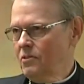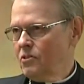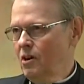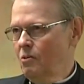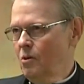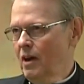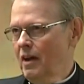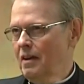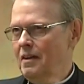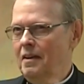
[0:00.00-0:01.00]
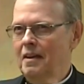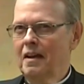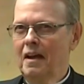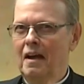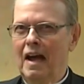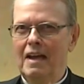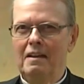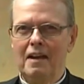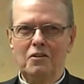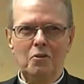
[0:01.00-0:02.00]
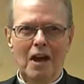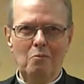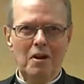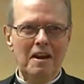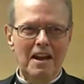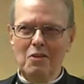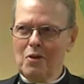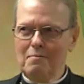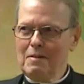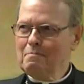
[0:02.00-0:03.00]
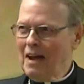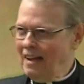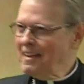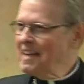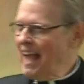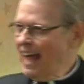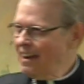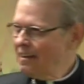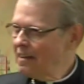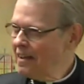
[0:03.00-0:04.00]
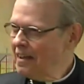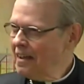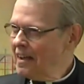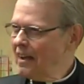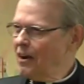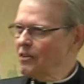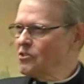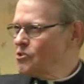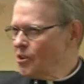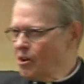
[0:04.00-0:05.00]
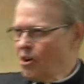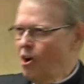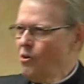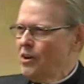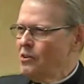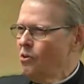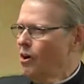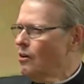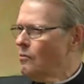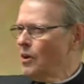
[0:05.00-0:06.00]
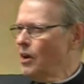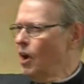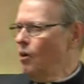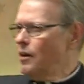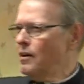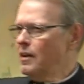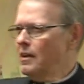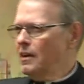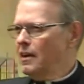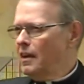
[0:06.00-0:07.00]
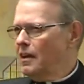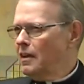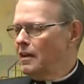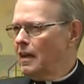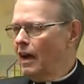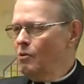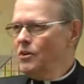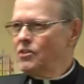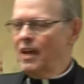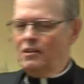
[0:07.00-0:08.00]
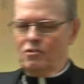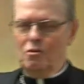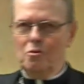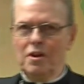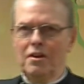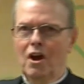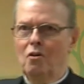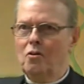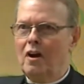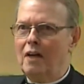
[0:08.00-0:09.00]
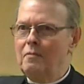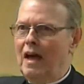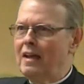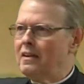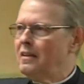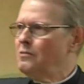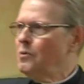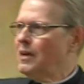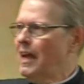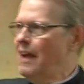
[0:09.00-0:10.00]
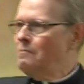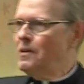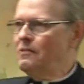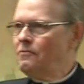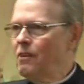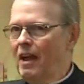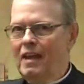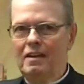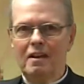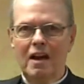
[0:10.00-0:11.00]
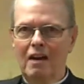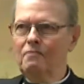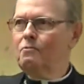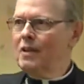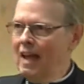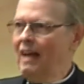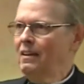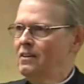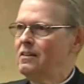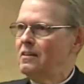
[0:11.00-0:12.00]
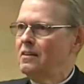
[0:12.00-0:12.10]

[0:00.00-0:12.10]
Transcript: So uh, uh, I, I do not want in any way be Pollyanna or sugar coating or you know. And uh, I always say too, you know, I'm not. We can't be afraid of reality.